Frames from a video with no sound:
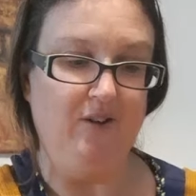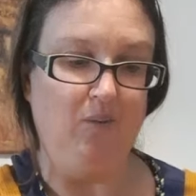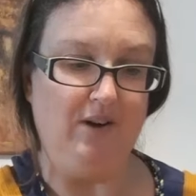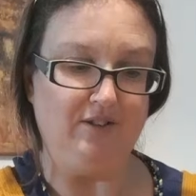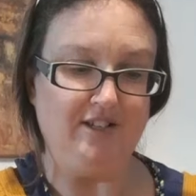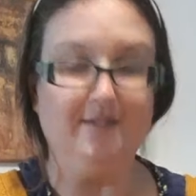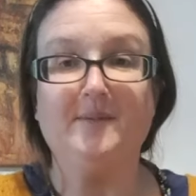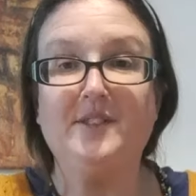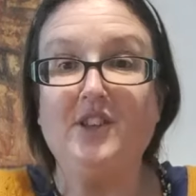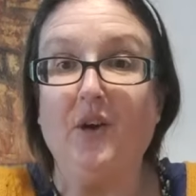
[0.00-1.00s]
Well
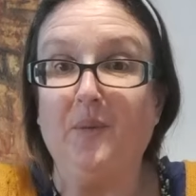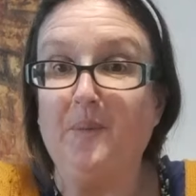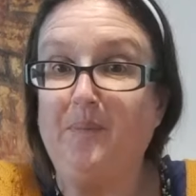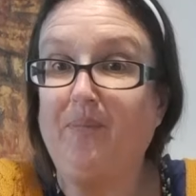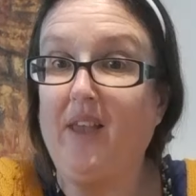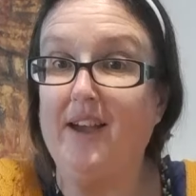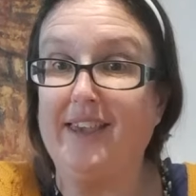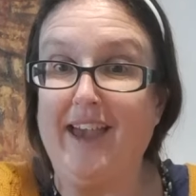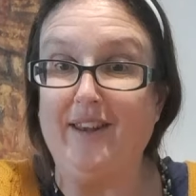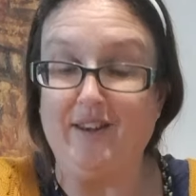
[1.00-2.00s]
done. So
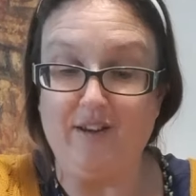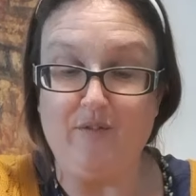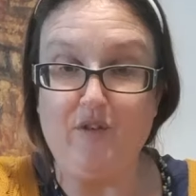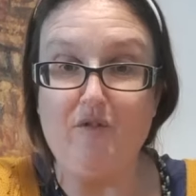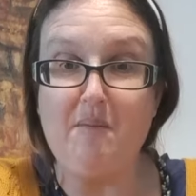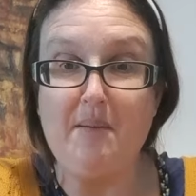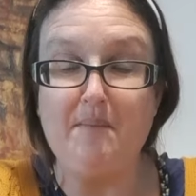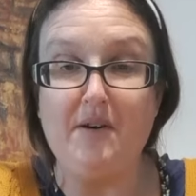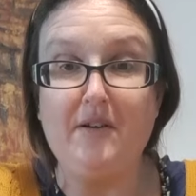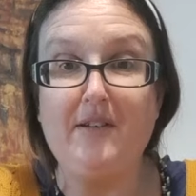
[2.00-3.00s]
again, if you
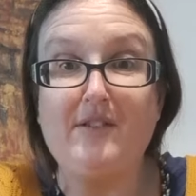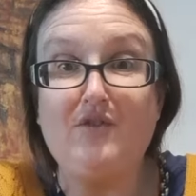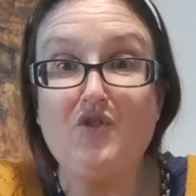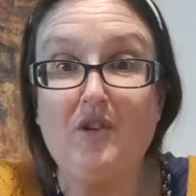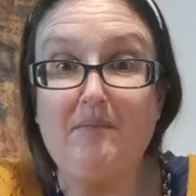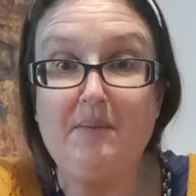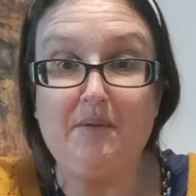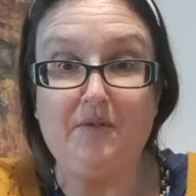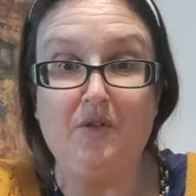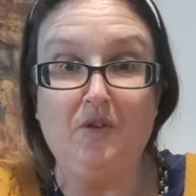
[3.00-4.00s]
remember, if you've joined me
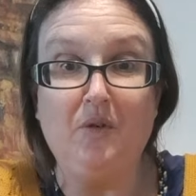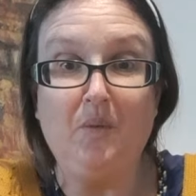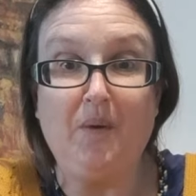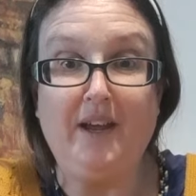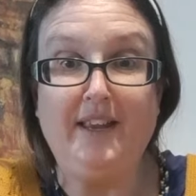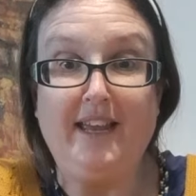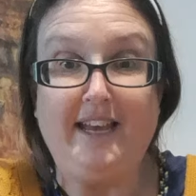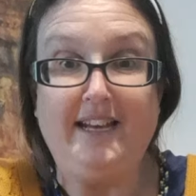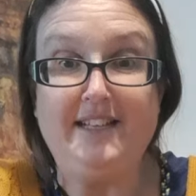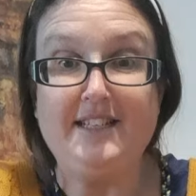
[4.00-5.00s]
before, we
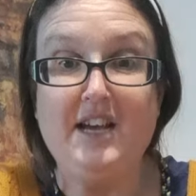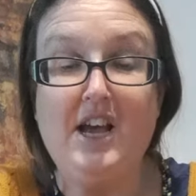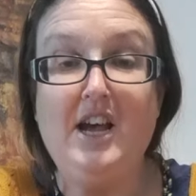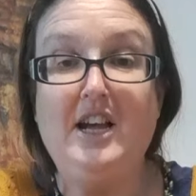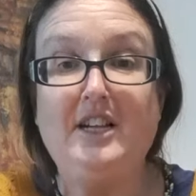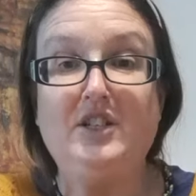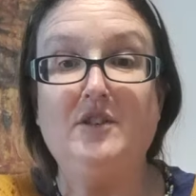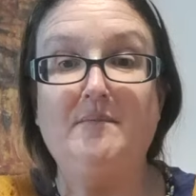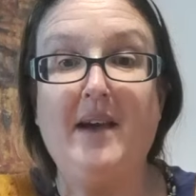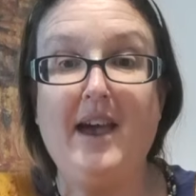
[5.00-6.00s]
need
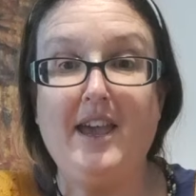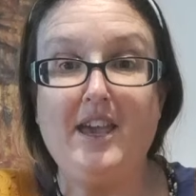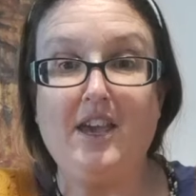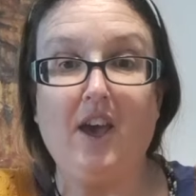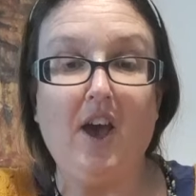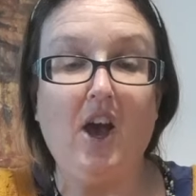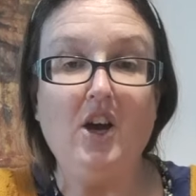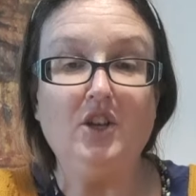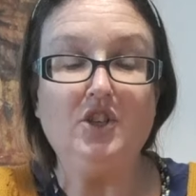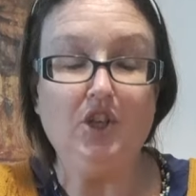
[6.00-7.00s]
to make
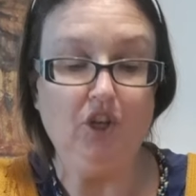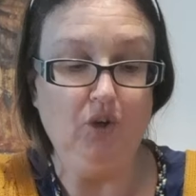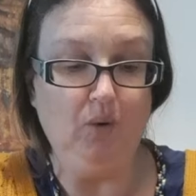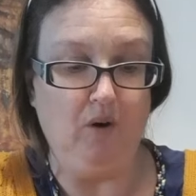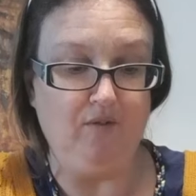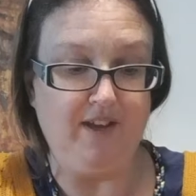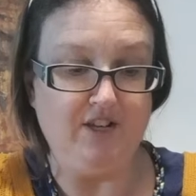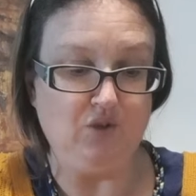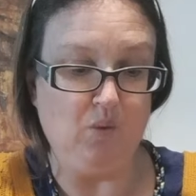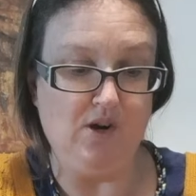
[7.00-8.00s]
two of
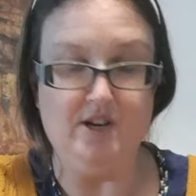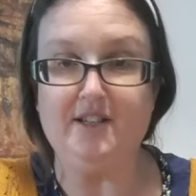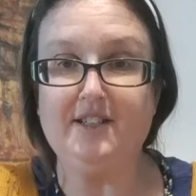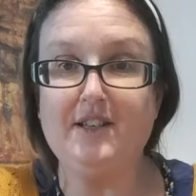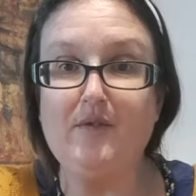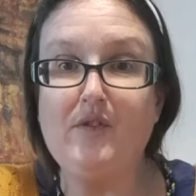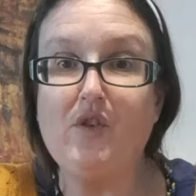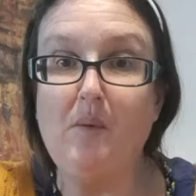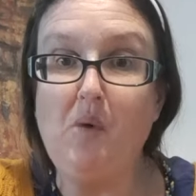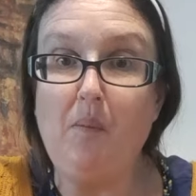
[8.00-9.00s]
each word. So if you've
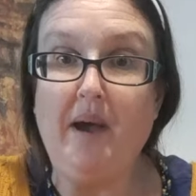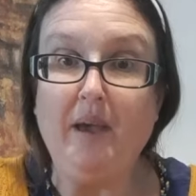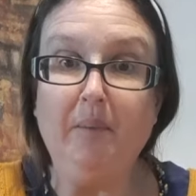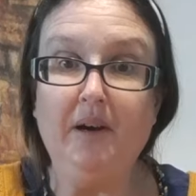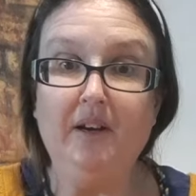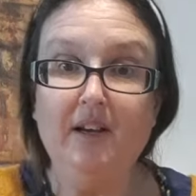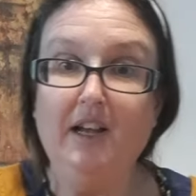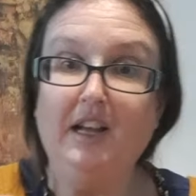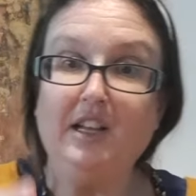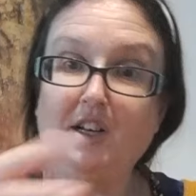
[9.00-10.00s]
got more paper,
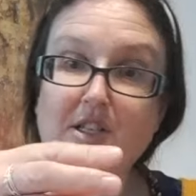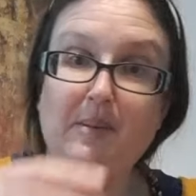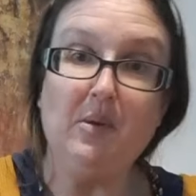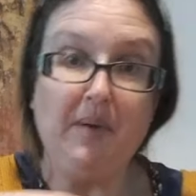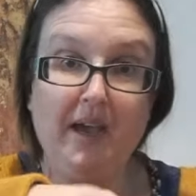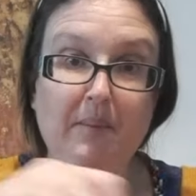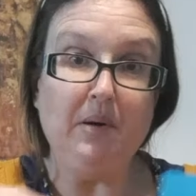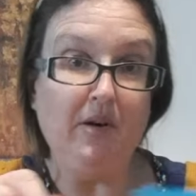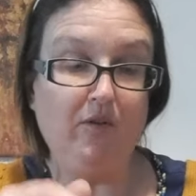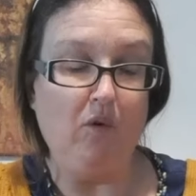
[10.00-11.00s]
cut up your
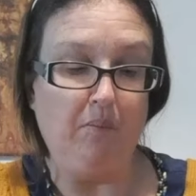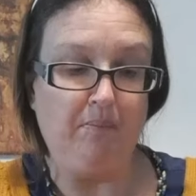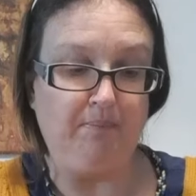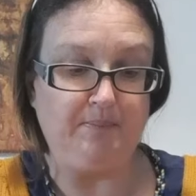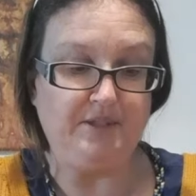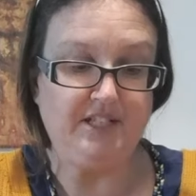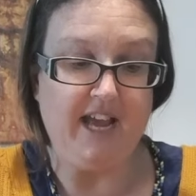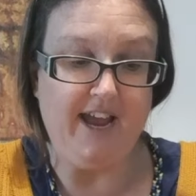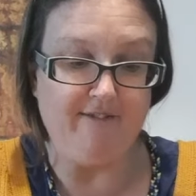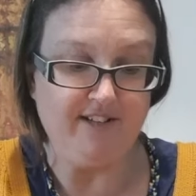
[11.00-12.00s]
paper or
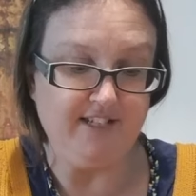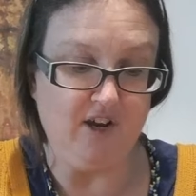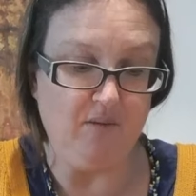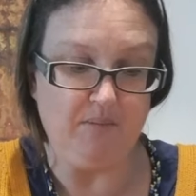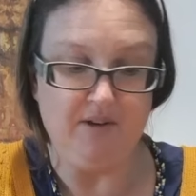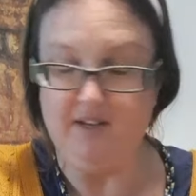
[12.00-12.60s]
tear it up.